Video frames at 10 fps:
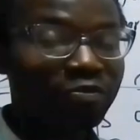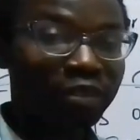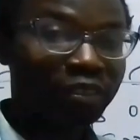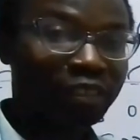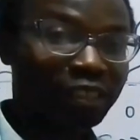
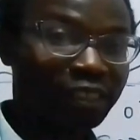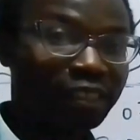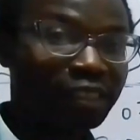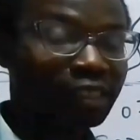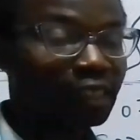
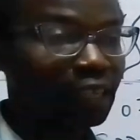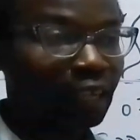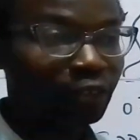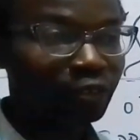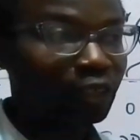ferritin and
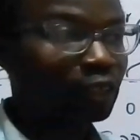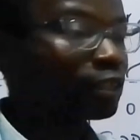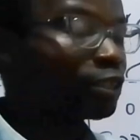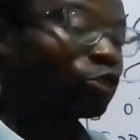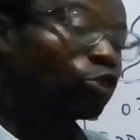other,
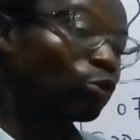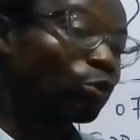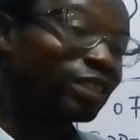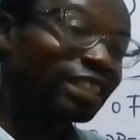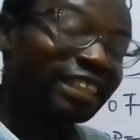
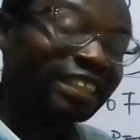stored